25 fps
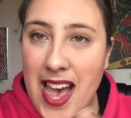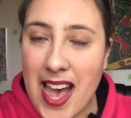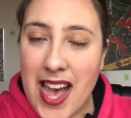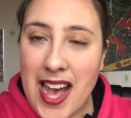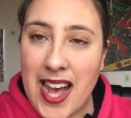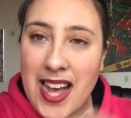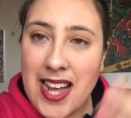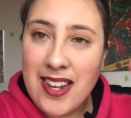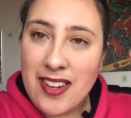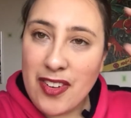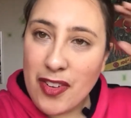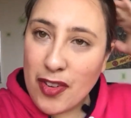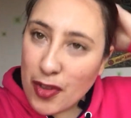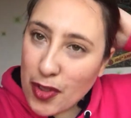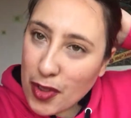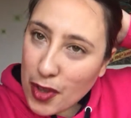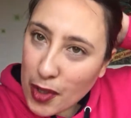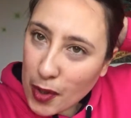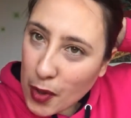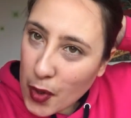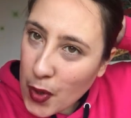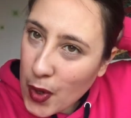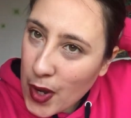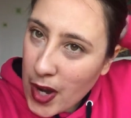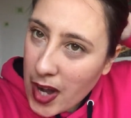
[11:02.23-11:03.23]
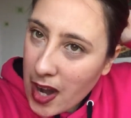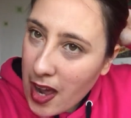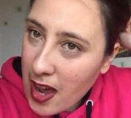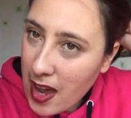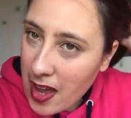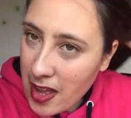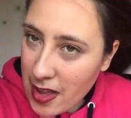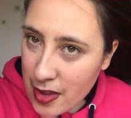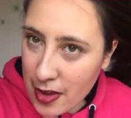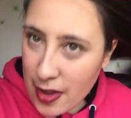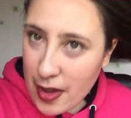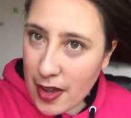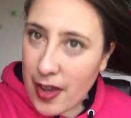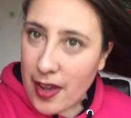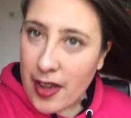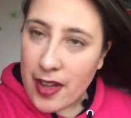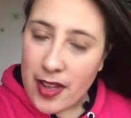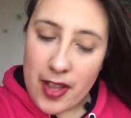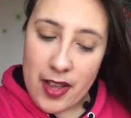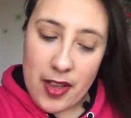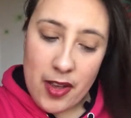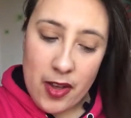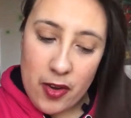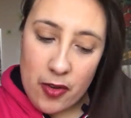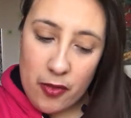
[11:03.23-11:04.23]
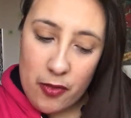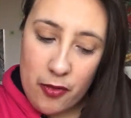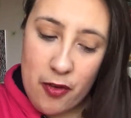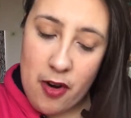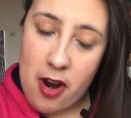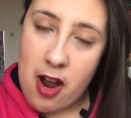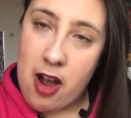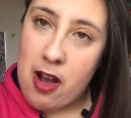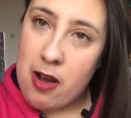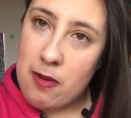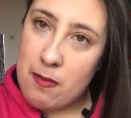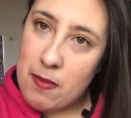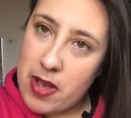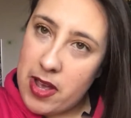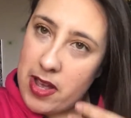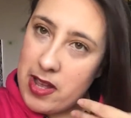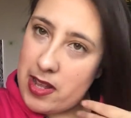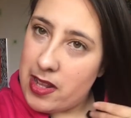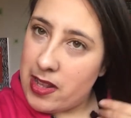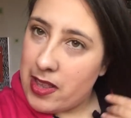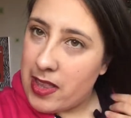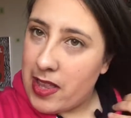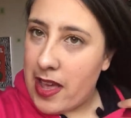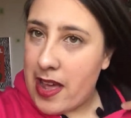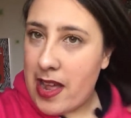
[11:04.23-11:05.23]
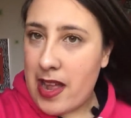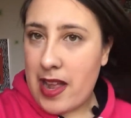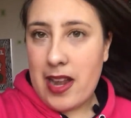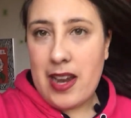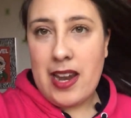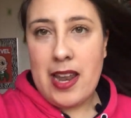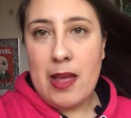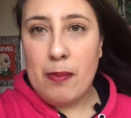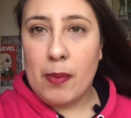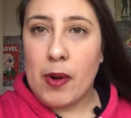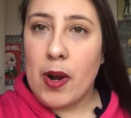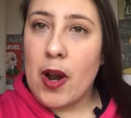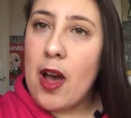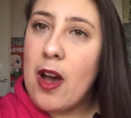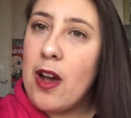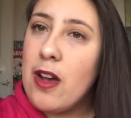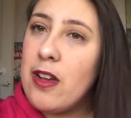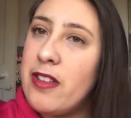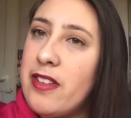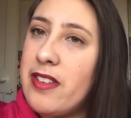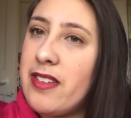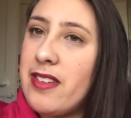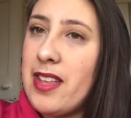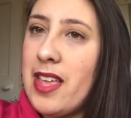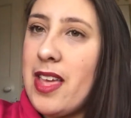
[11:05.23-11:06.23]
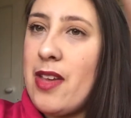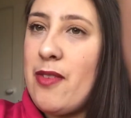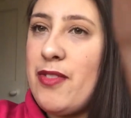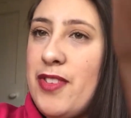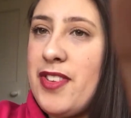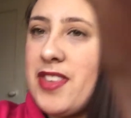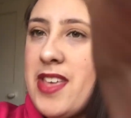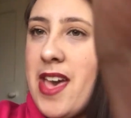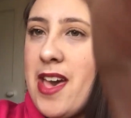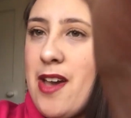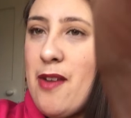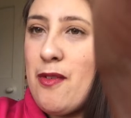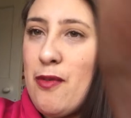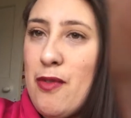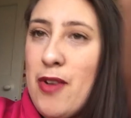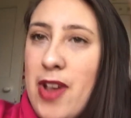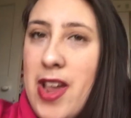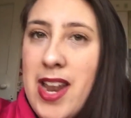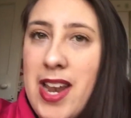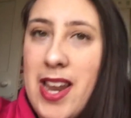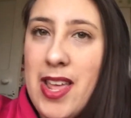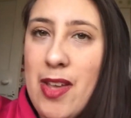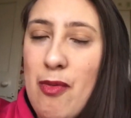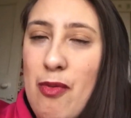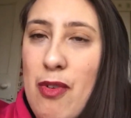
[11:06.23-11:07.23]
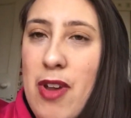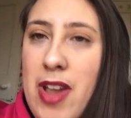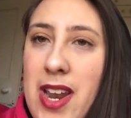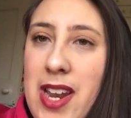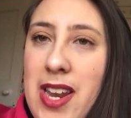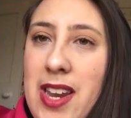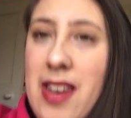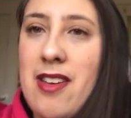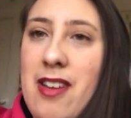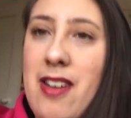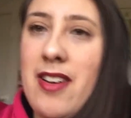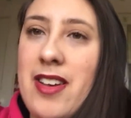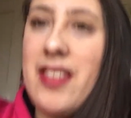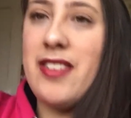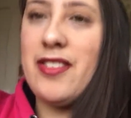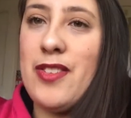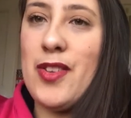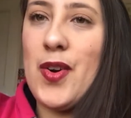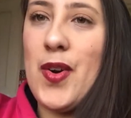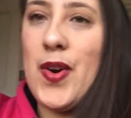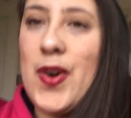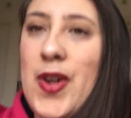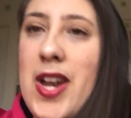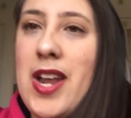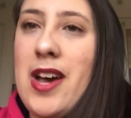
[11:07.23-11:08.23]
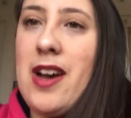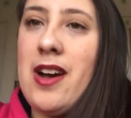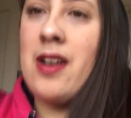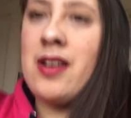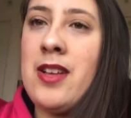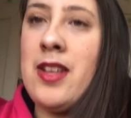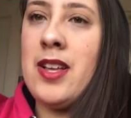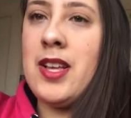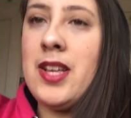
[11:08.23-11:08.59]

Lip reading: and the colour from the lip gloss gives it a really, really nice colour.